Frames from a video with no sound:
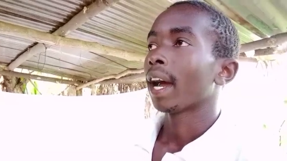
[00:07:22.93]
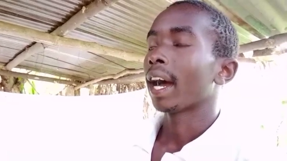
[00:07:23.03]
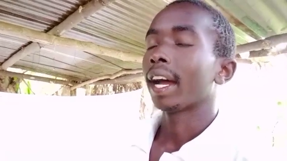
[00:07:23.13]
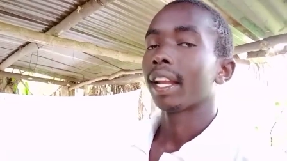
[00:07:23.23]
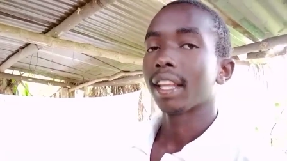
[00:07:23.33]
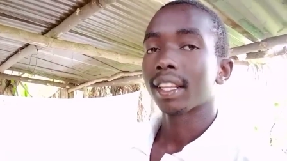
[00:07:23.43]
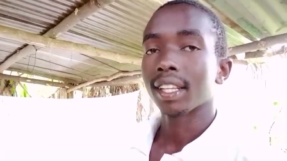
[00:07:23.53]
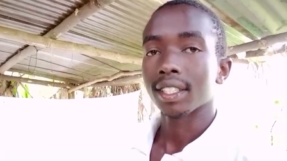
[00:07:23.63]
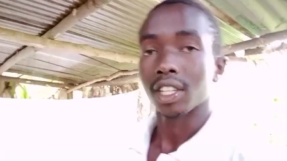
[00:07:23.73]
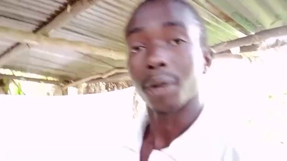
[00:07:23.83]
and that
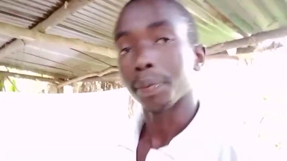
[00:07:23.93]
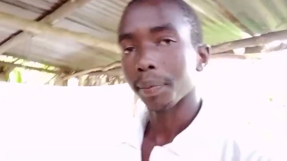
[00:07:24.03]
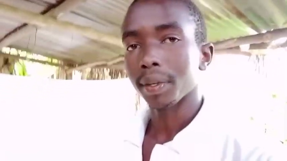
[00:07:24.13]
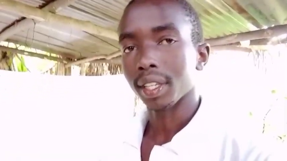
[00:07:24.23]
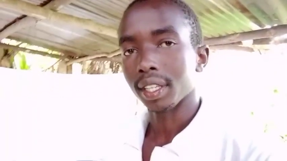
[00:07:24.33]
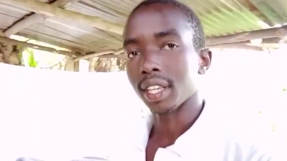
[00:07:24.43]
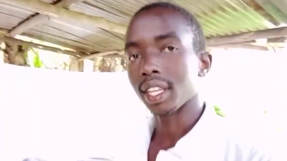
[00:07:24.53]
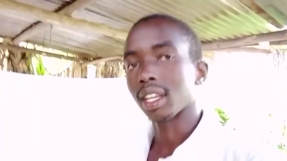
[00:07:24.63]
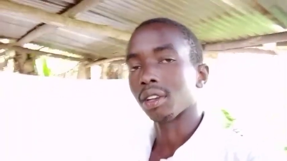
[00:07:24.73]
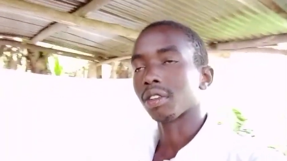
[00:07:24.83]
has helped me gain
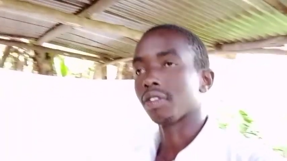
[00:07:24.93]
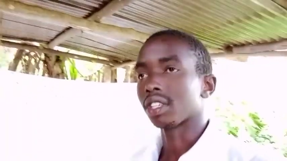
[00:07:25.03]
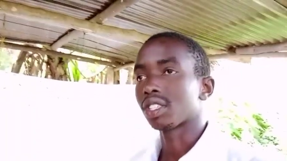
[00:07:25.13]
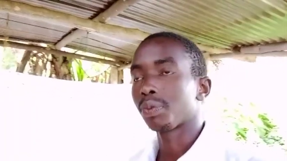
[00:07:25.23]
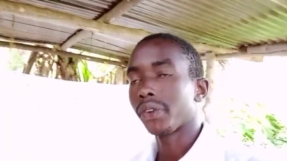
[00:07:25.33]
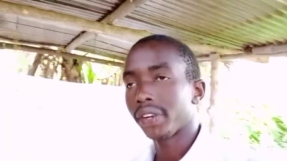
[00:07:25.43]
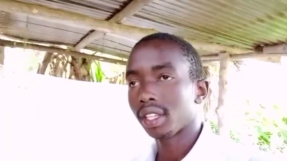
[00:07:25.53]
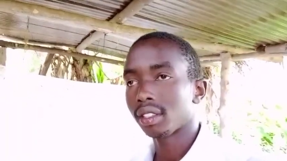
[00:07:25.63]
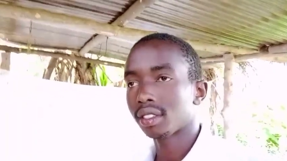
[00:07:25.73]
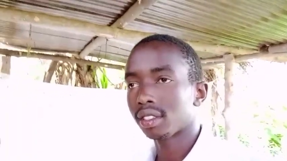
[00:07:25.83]
a lot of
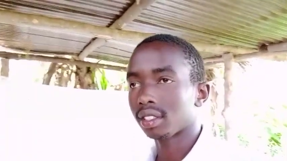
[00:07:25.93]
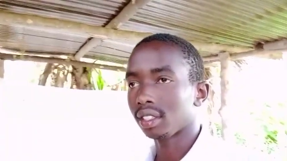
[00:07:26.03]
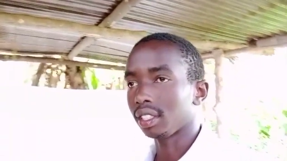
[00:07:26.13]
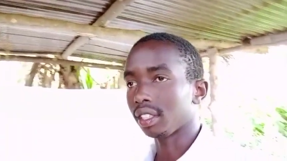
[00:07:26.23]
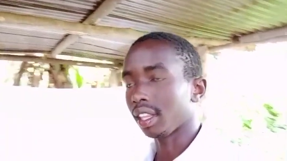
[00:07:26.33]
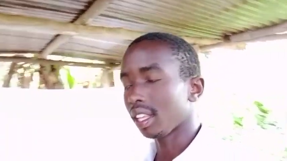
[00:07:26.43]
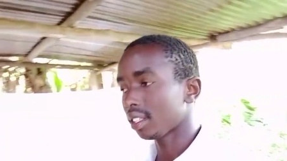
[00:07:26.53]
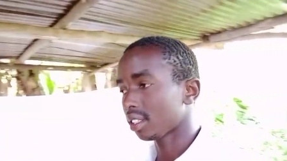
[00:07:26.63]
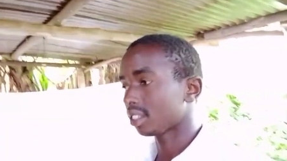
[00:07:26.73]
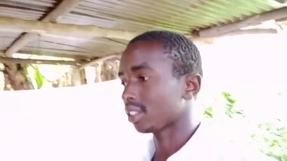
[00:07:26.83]
experience in this.
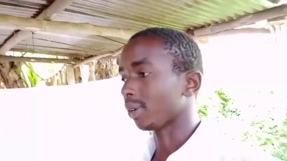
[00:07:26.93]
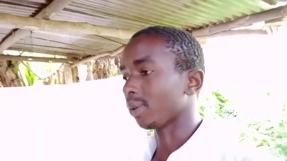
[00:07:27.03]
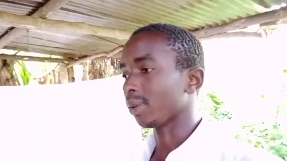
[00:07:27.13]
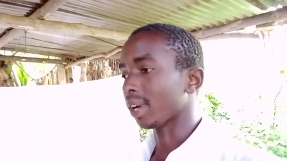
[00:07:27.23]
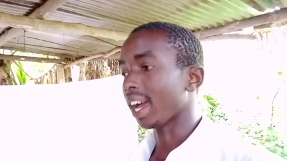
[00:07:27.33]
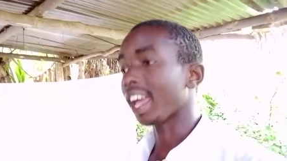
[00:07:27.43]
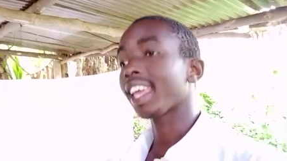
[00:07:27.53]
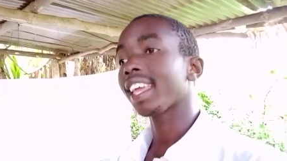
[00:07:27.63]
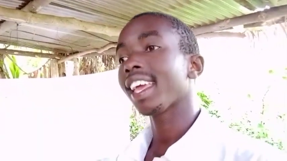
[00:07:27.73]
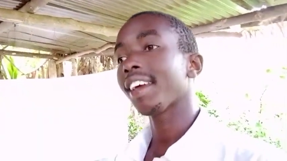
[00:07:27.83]
So
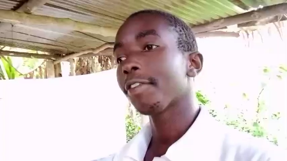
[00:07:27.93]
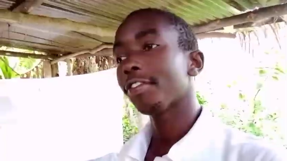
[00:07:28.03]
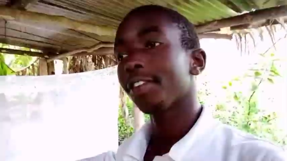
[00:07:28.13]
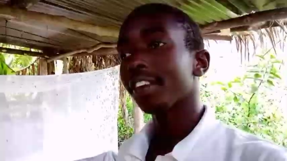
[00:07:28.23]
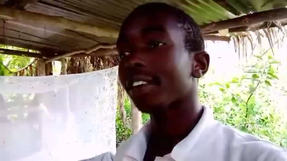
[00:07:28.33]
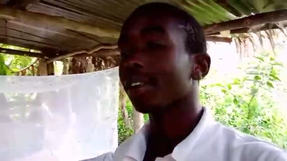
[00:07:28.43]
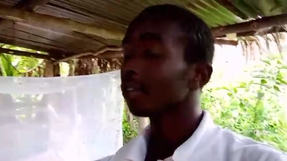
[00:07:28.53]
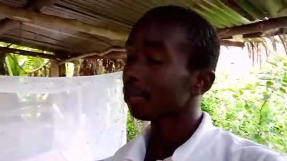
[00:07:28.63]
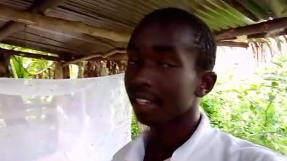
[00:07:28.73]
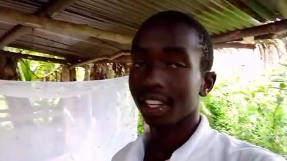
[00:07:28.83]
I feel
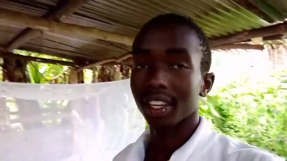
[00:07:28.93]
confident